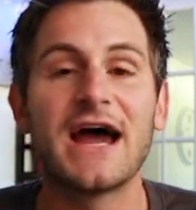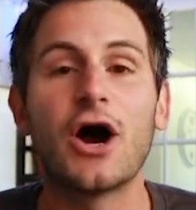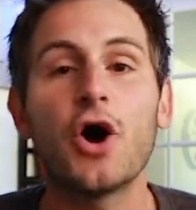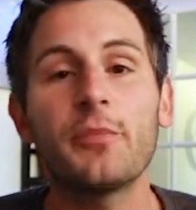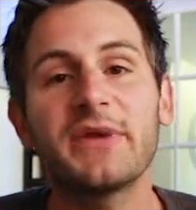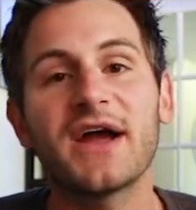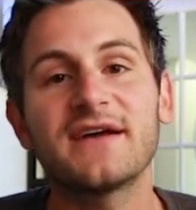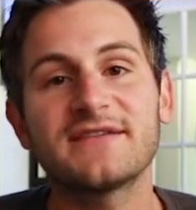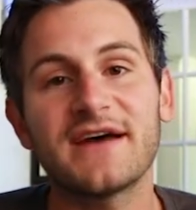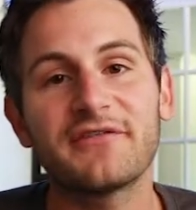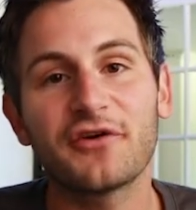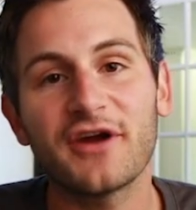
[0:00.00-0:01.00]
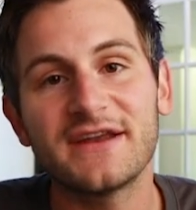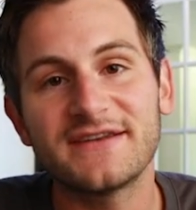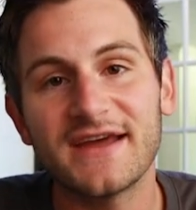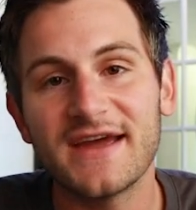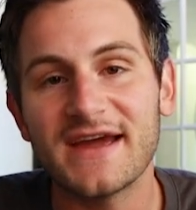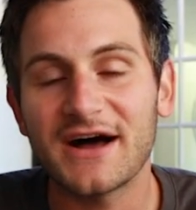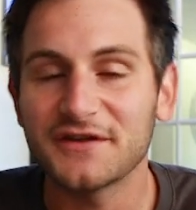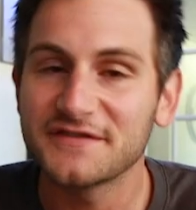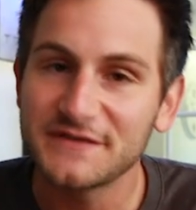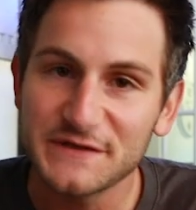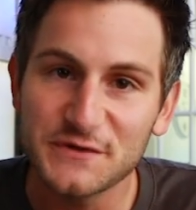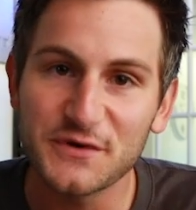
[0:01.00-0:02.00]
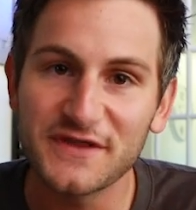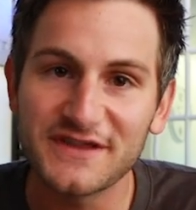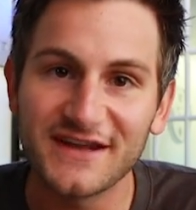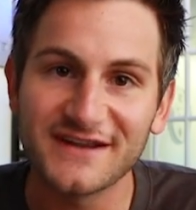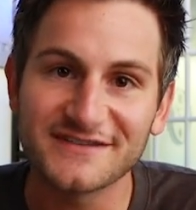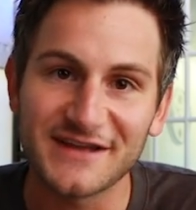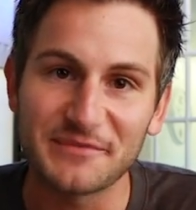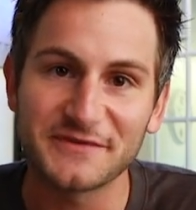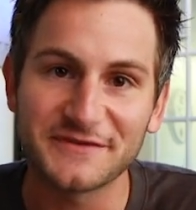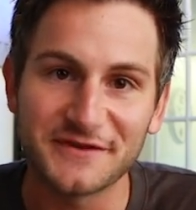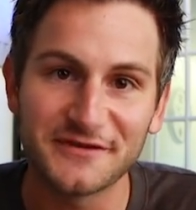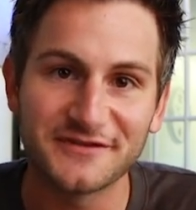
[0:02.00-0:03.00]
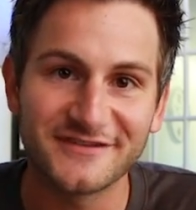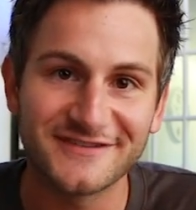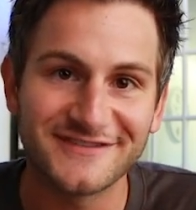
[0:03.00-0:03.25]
I hope you guys have a great day. I'll see you in the next episode.